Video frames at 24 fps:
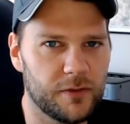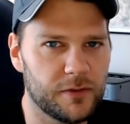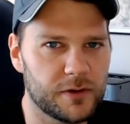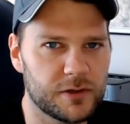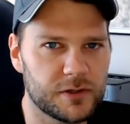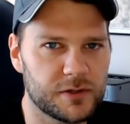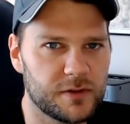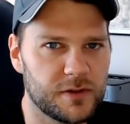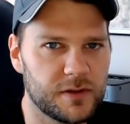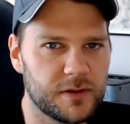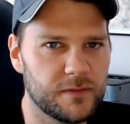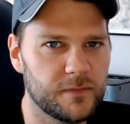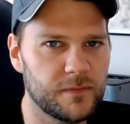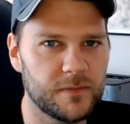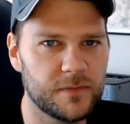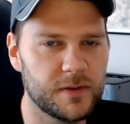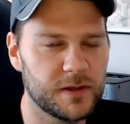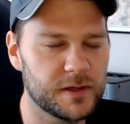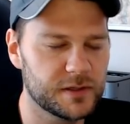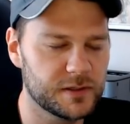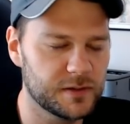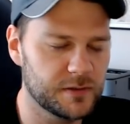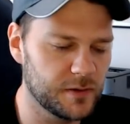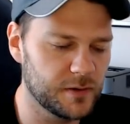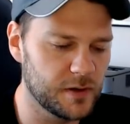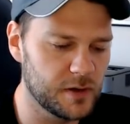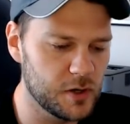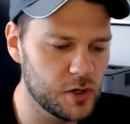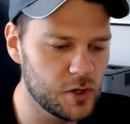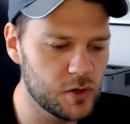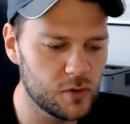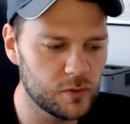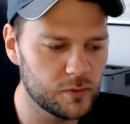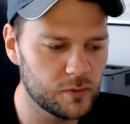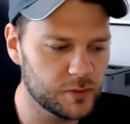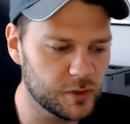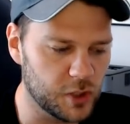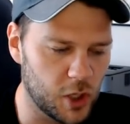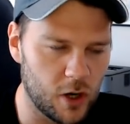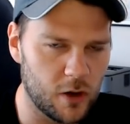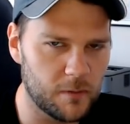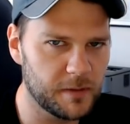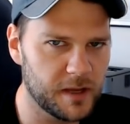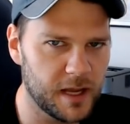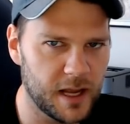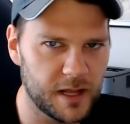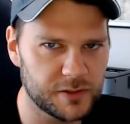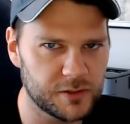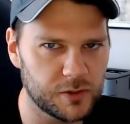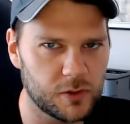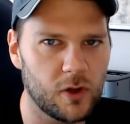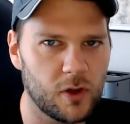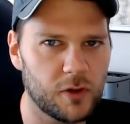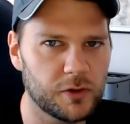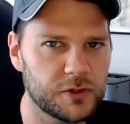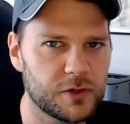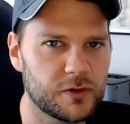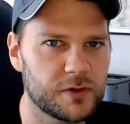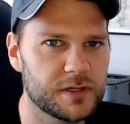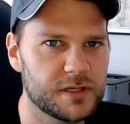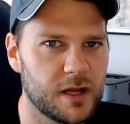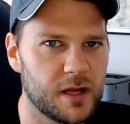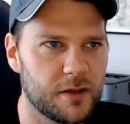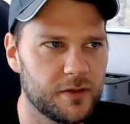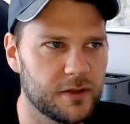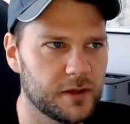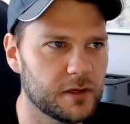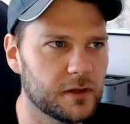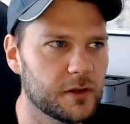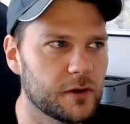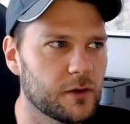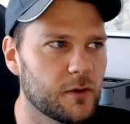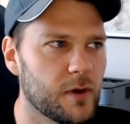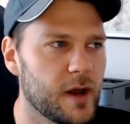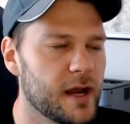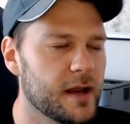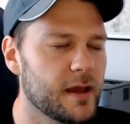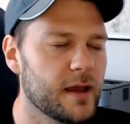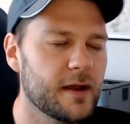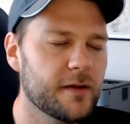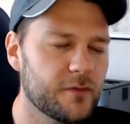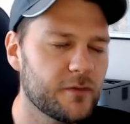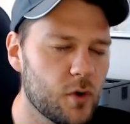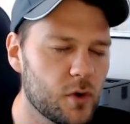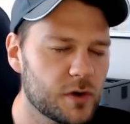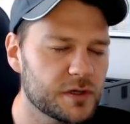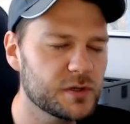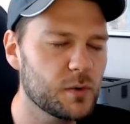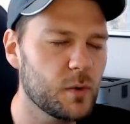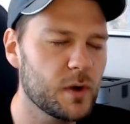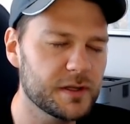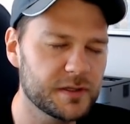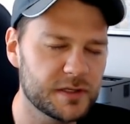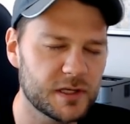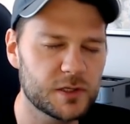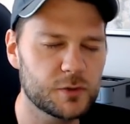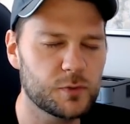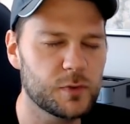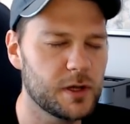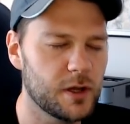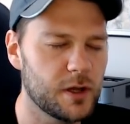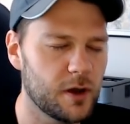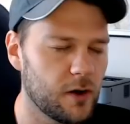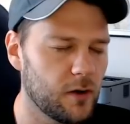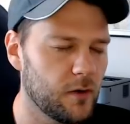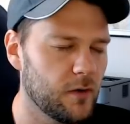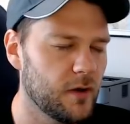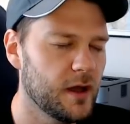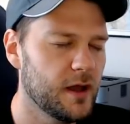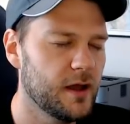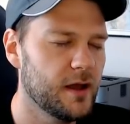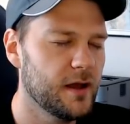There's the, this the new term cancel culture is nothing new, and and of course, in one sense, we know.